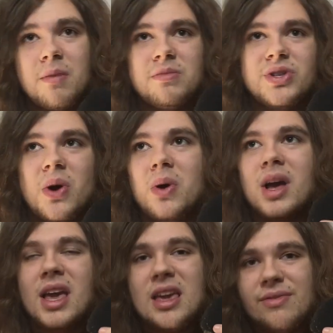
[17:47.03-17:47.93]
so
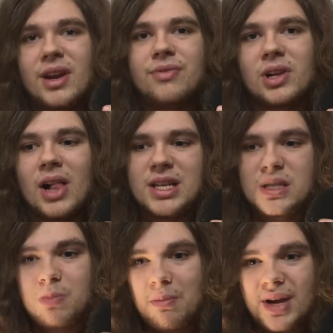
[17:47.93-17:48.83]
even if the glasses
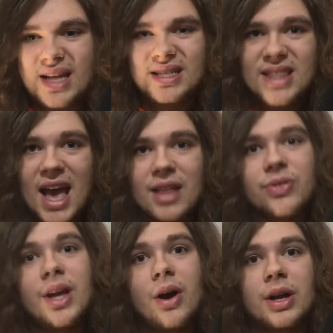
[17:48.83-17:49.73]
bump against that,
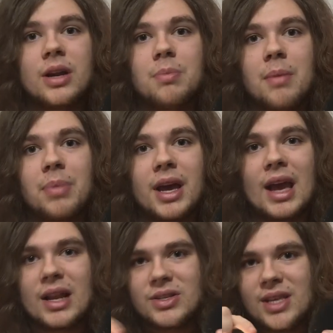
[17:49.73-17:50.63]
they're not going to bump
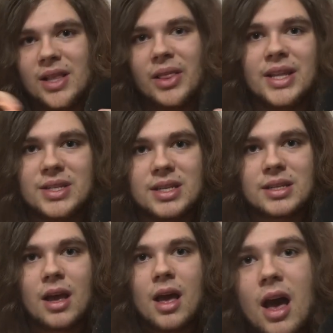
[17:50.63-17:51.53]
against the lenses.
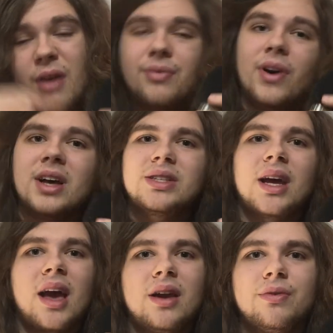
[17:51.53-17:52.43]
At first I
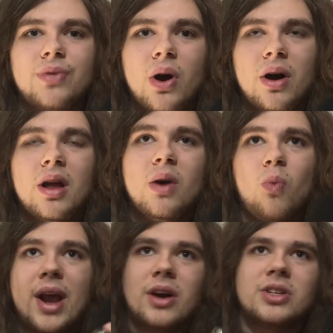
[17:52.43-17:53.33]
kind of thought,
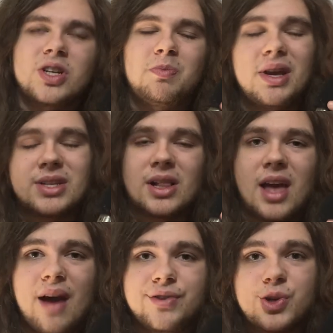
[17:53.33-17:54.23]
why not just basically
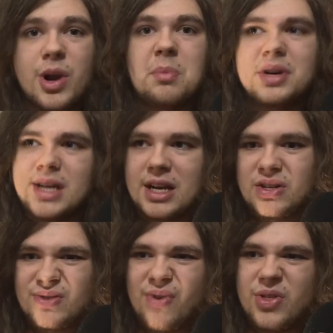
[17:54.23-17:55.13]
have screen
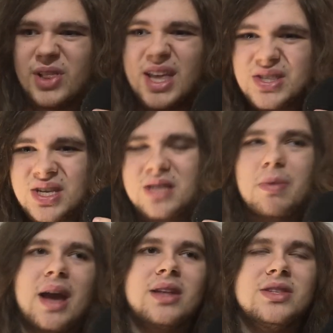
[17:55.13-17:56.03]
protectors for the lenses,
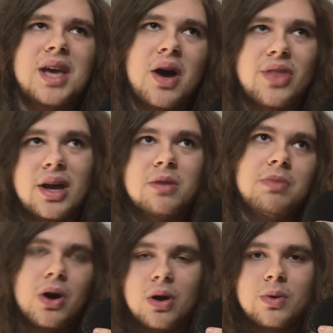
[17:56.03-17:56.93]
but I can see how that could
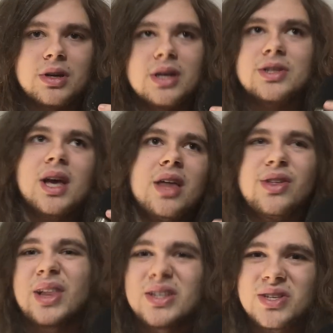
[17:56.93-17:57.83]
be awkward because the
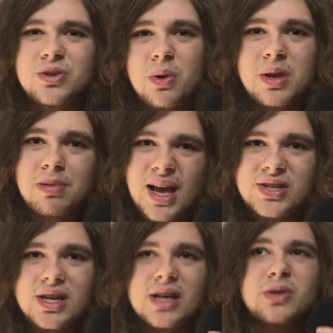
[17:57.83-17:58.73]
lenses are only
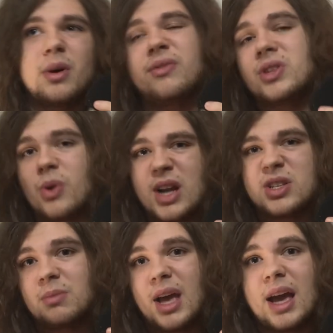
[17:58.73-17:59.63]
plastic, so if you scratch
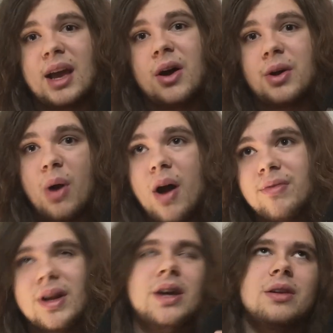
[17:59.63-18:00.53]
them getting it on or off,
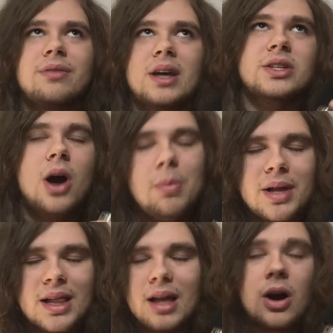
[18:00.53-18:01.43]
and it could affect it
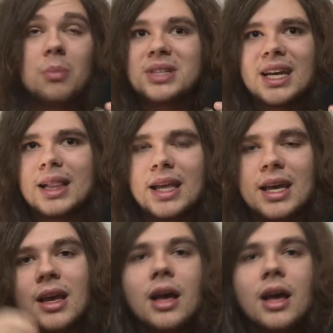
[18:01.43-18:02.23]
optically,